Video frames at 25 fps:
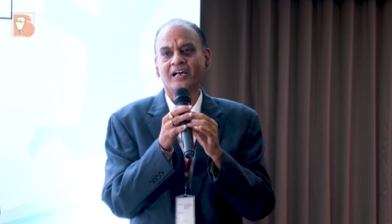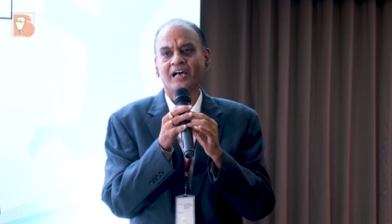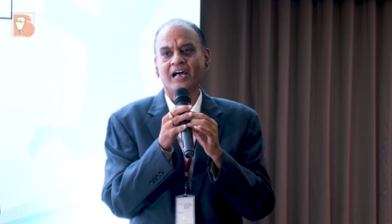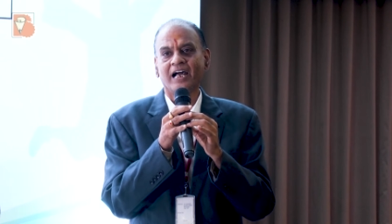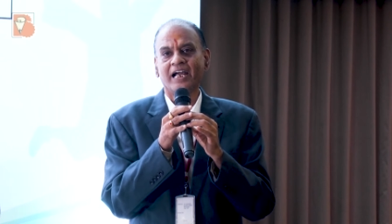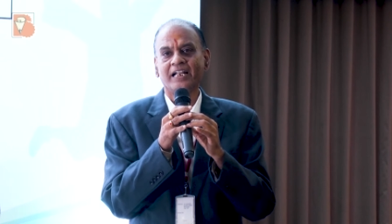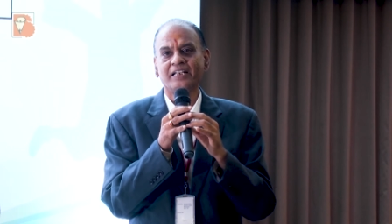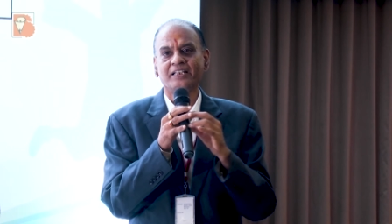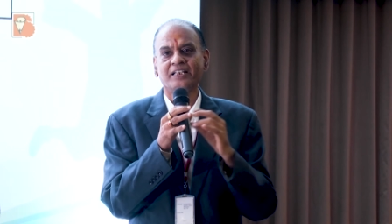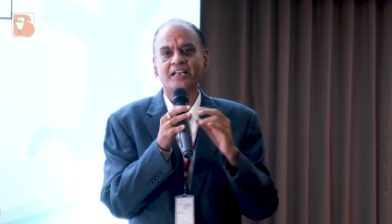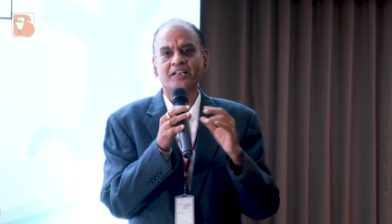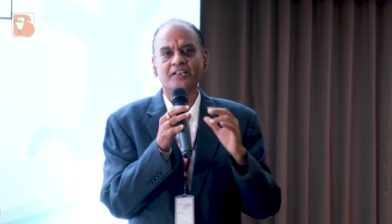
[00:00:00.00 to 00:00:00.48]

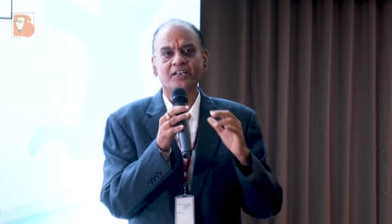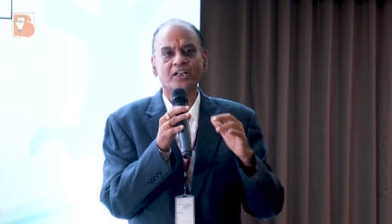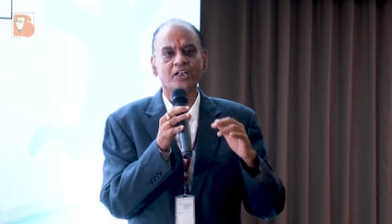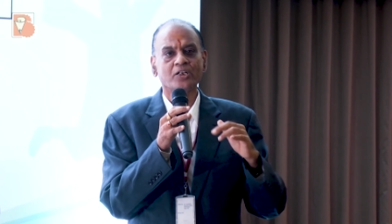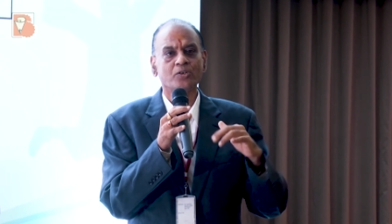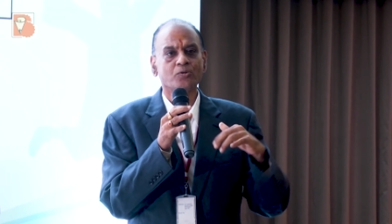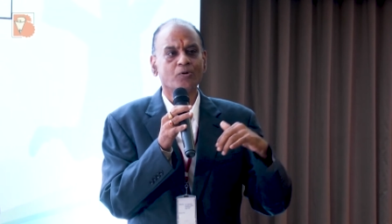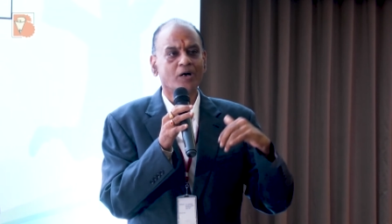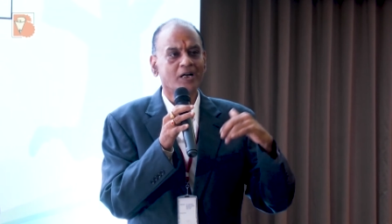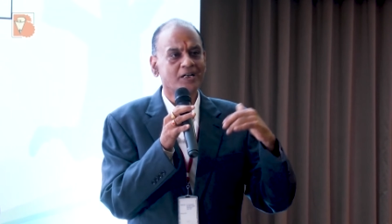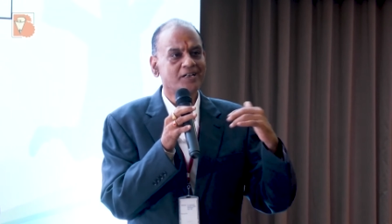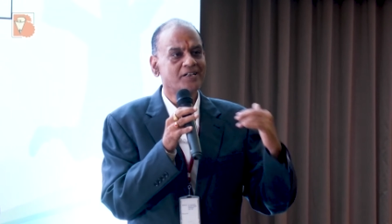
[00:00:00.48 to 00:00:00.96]
and they try
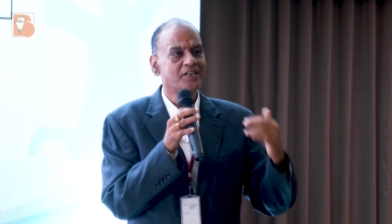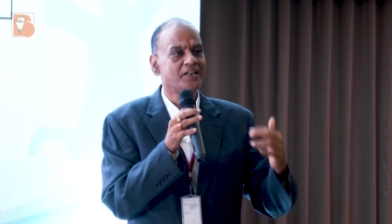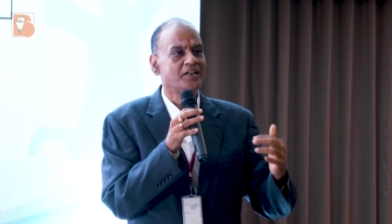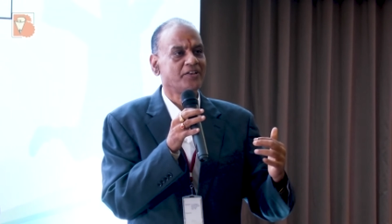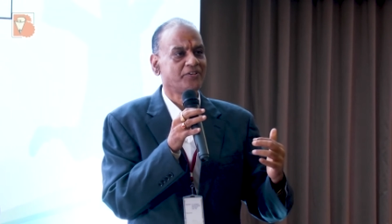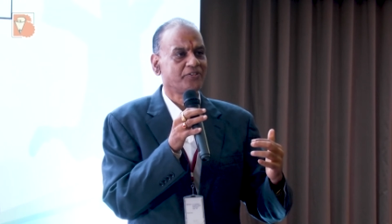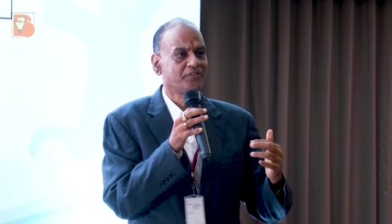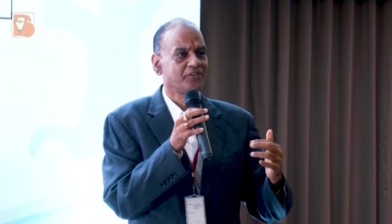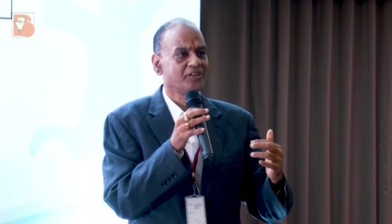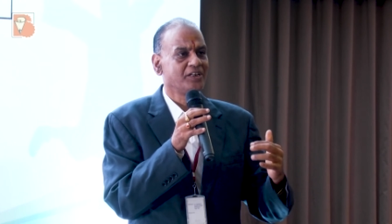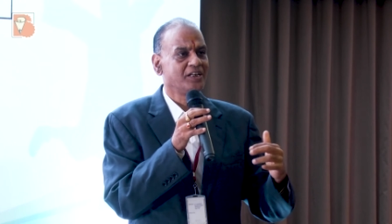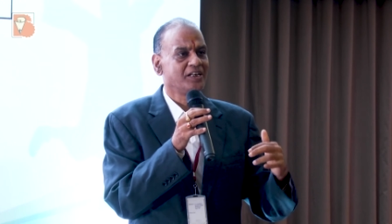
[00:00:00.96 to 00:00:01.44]
to
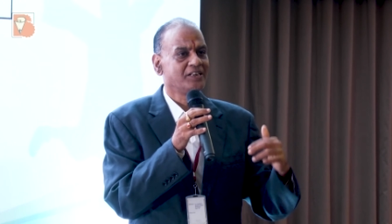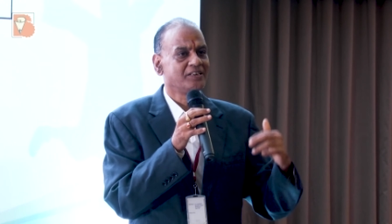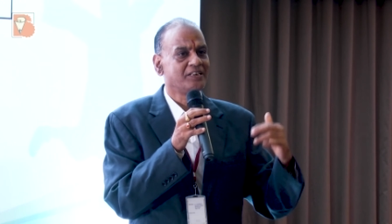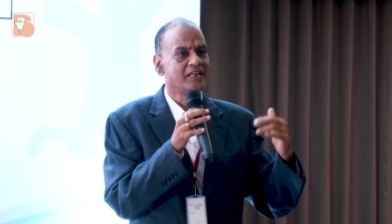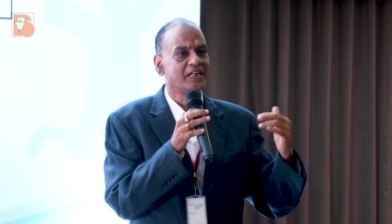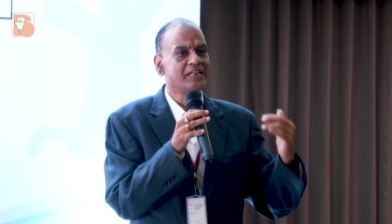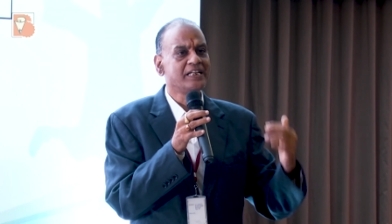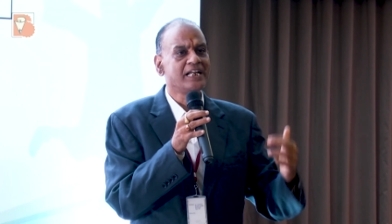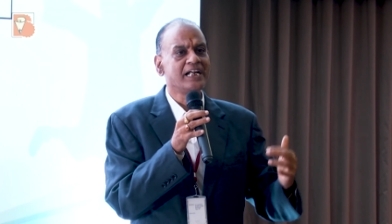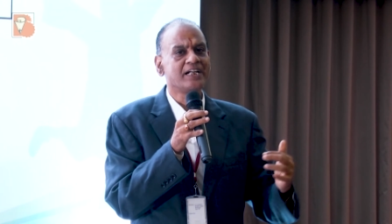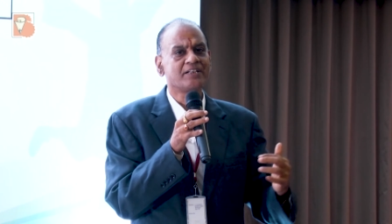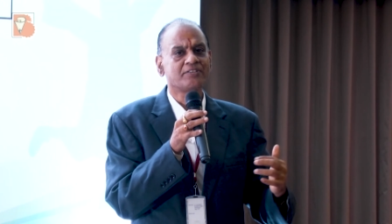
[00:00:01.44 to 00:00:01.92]
address the
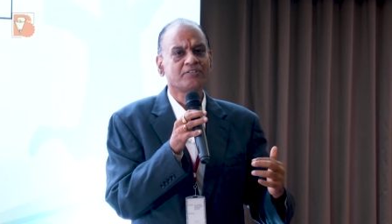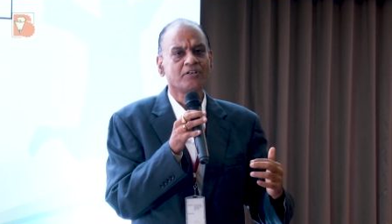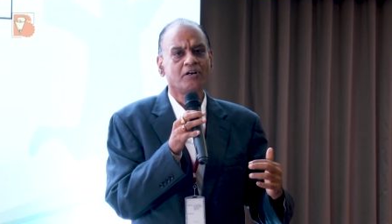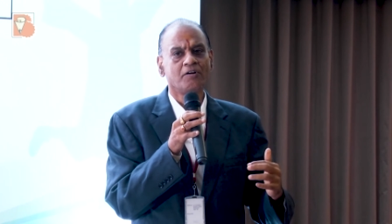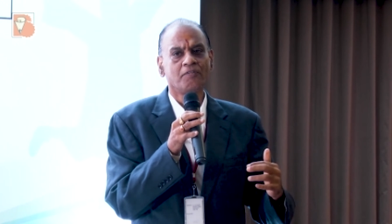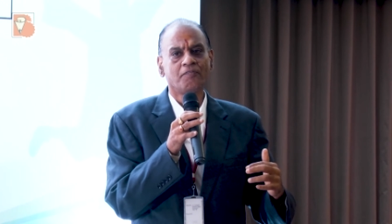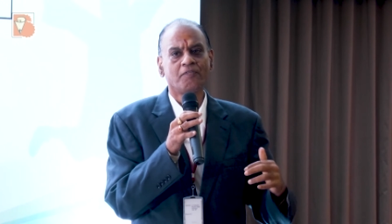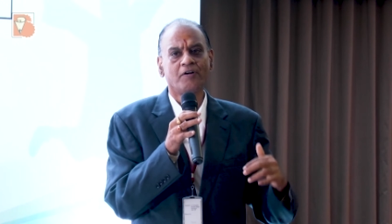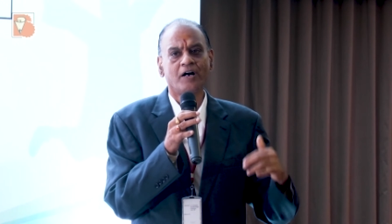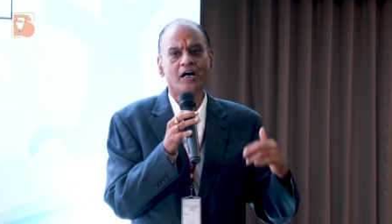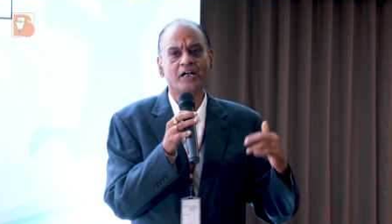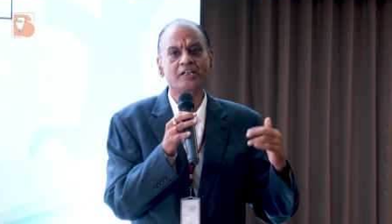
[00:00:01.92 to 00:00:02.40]
needs
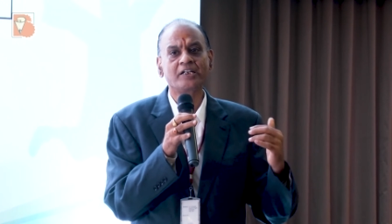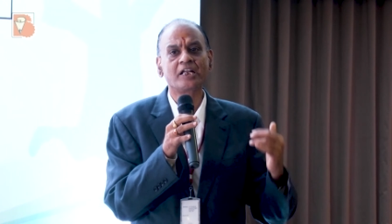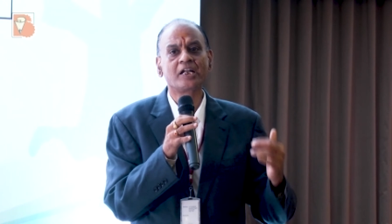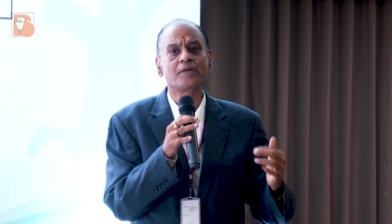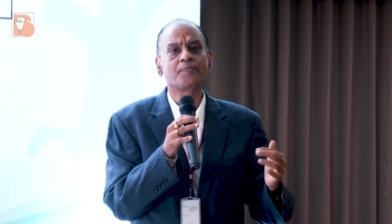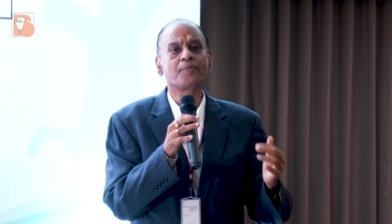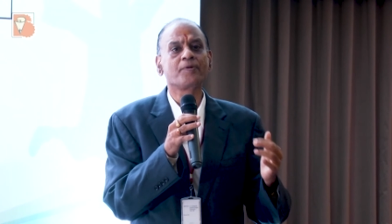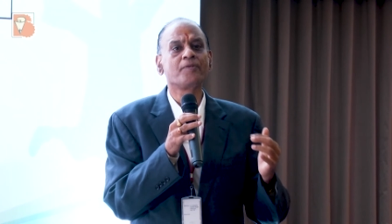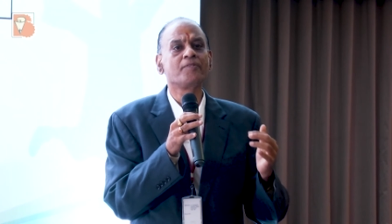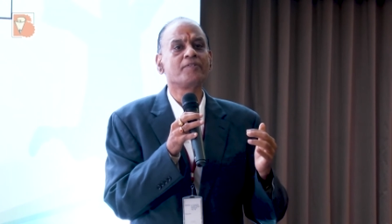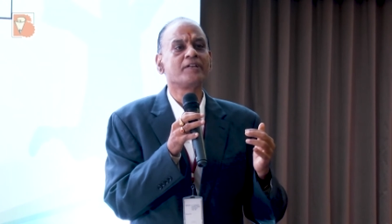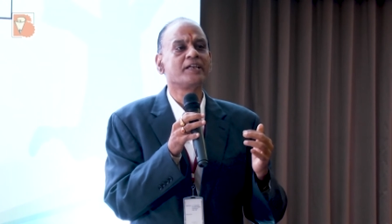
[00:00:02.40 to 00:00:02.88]
of
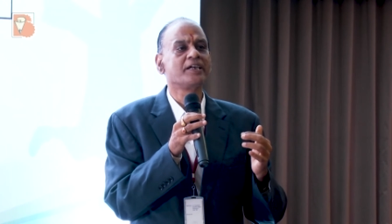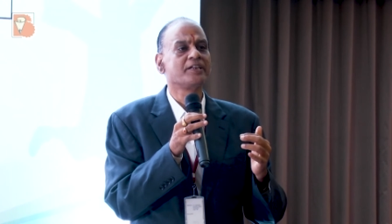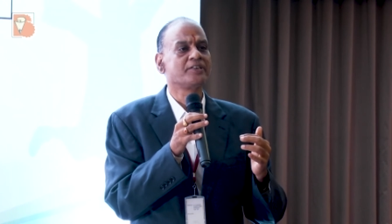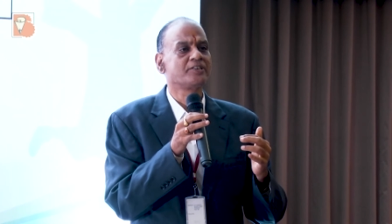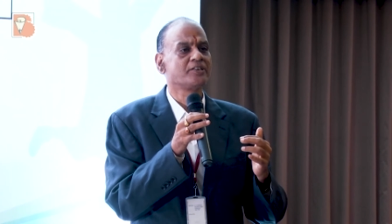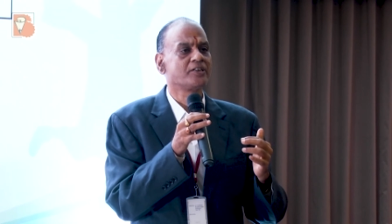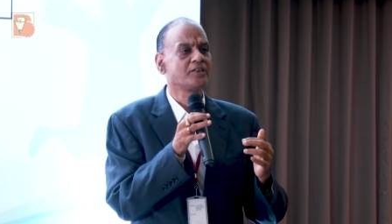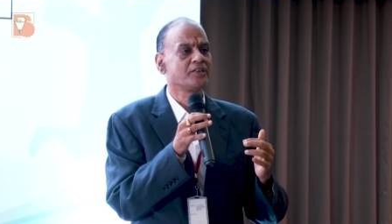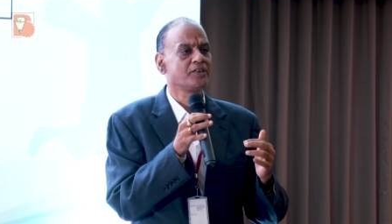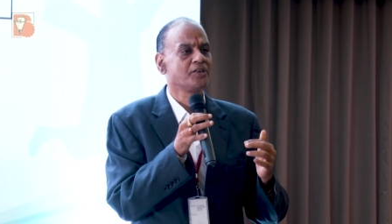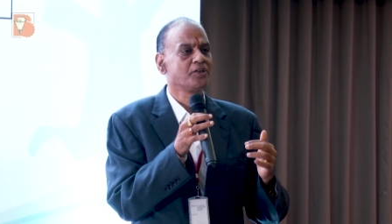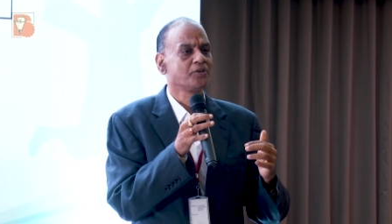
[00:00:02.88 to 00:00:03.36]

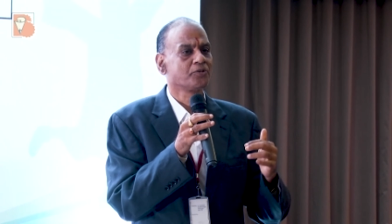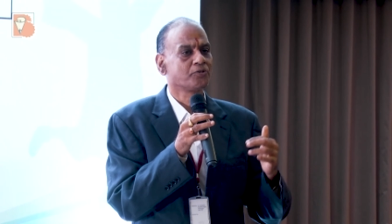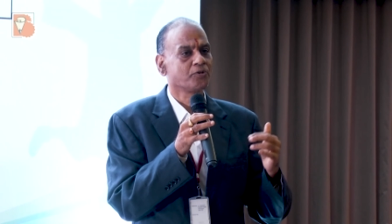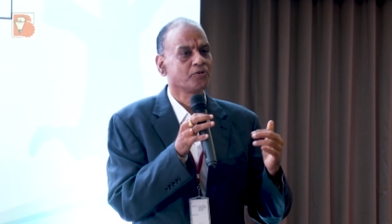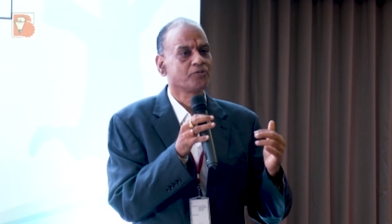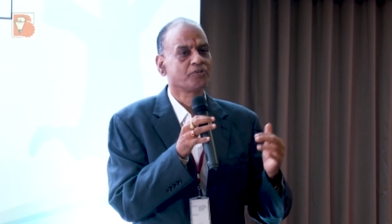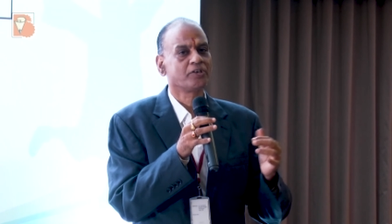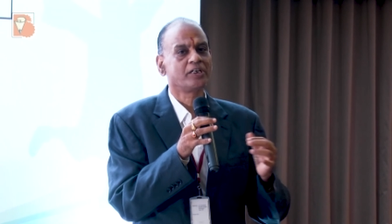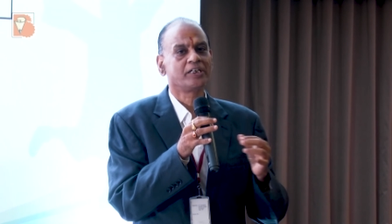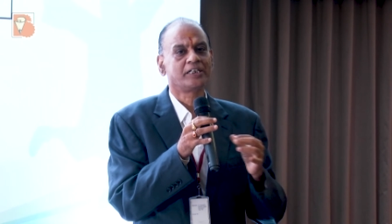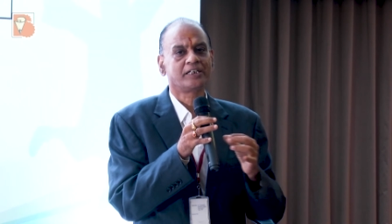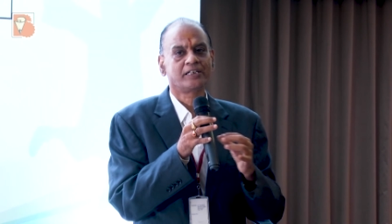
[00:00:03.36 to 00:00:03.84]
underprivileged
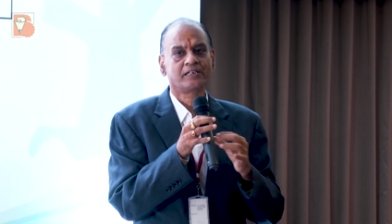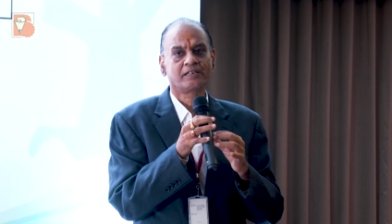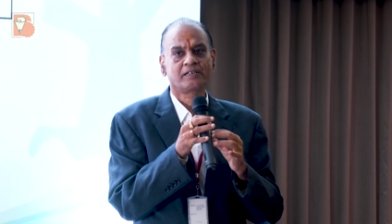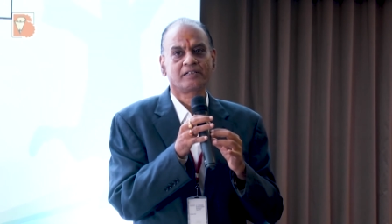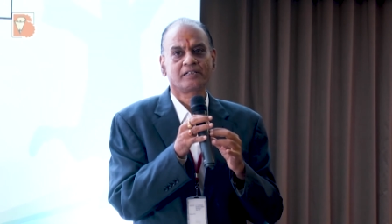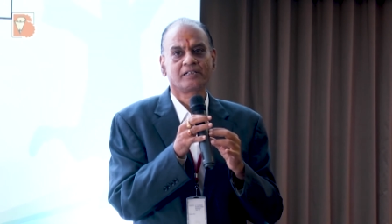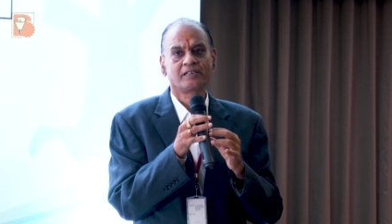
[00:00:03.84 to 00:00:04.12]
society.